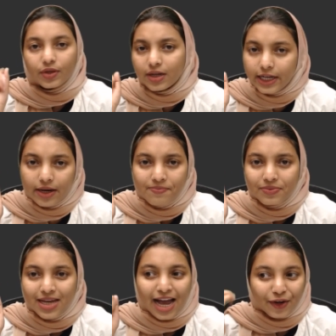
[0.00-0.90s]
Clear?
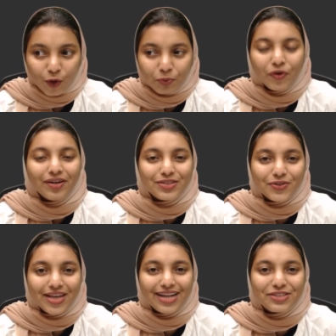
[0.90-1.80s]
I hope you
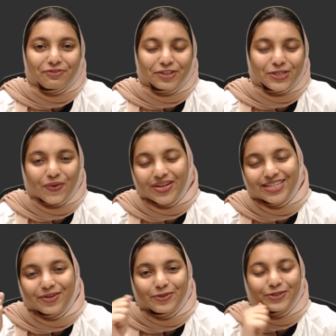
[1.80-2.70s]
understood the answer for this
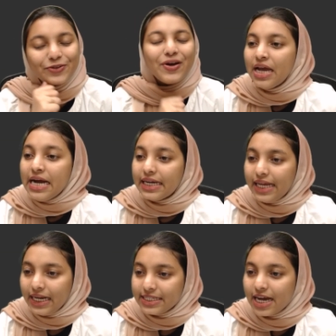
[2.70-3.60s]
question also.
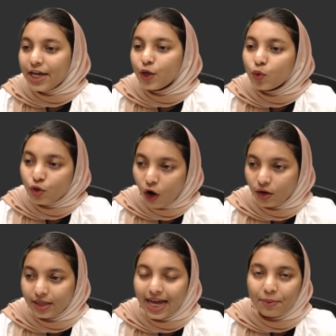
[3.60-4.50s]
Delta U
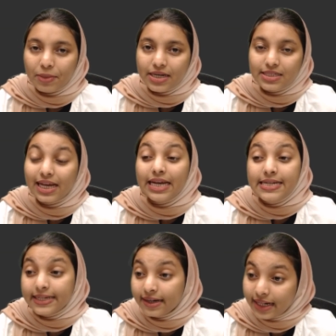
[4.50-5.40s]
naught, that means the
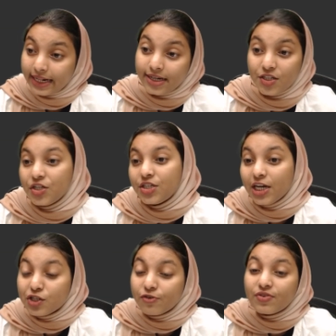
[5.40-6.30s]
internal energy
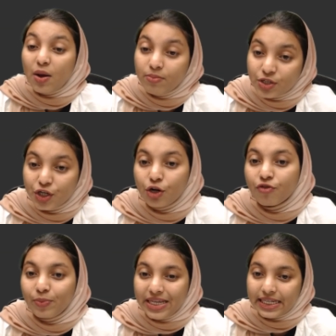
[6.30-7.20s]
change of combustion
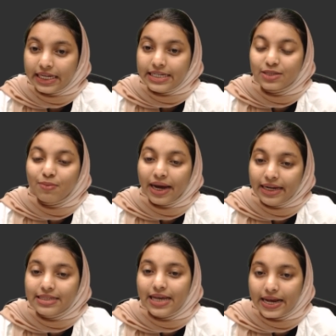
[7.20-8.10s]
of methane, is
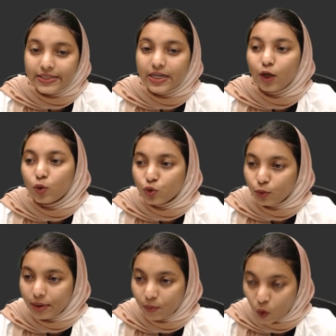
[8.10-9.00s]
minus x
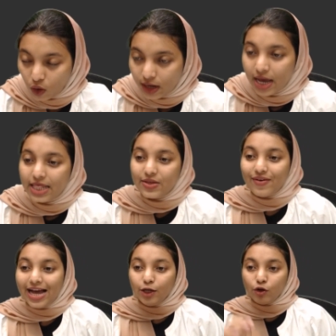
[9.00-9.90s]
kilojoule per mole. The
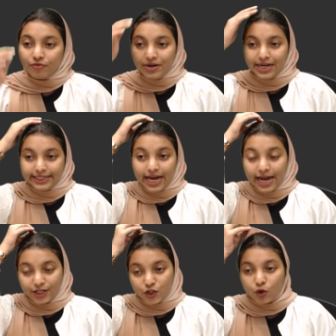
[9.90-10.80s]
value of delta
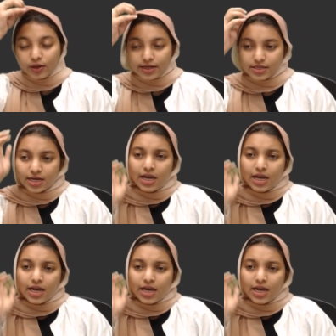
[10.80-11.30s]
H naught is.